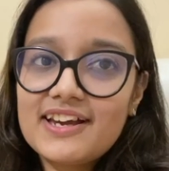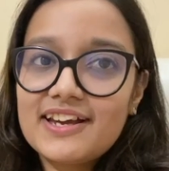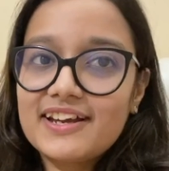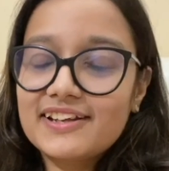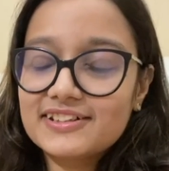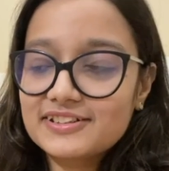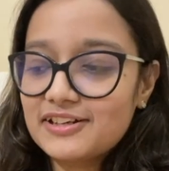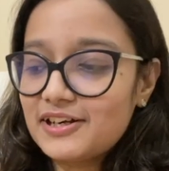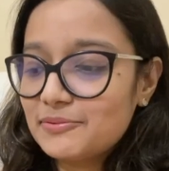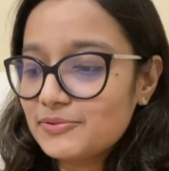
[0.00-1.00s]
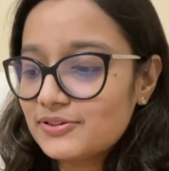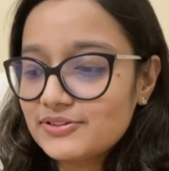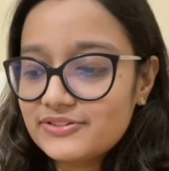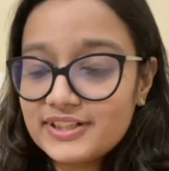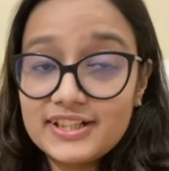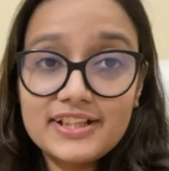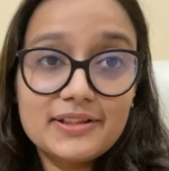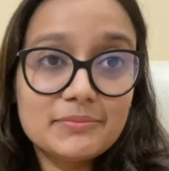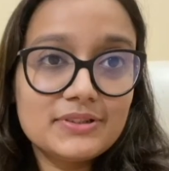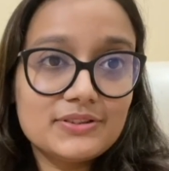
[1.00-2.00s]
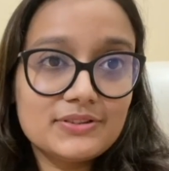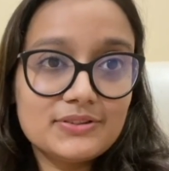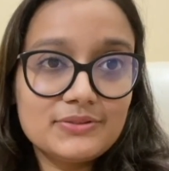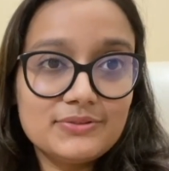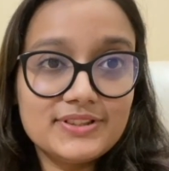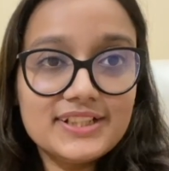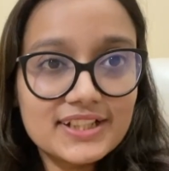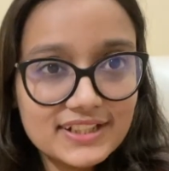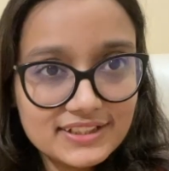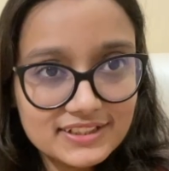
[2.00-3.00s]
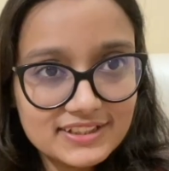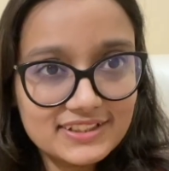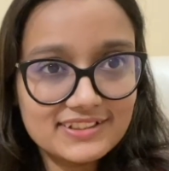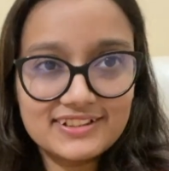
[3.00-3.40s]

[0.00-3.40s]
and I'm not really able to read anything,